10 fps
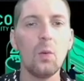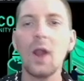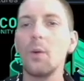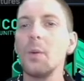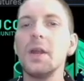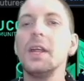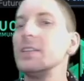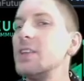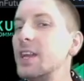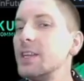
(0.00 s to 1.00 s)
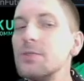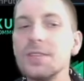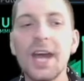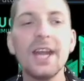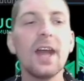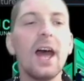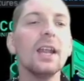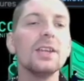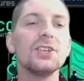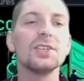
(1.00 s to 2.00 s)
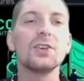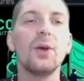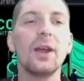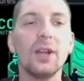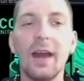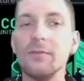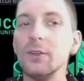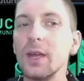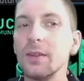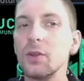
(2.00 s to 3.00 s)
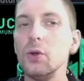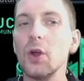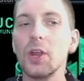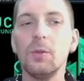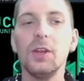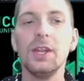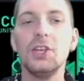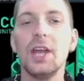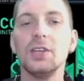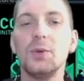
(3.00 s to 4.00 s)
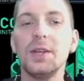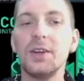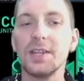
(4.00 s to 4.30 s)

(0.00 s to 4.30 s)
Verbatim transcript: While we're waiting it to send, let's just quickly have a look at the KuCoin Community Chain Twitter.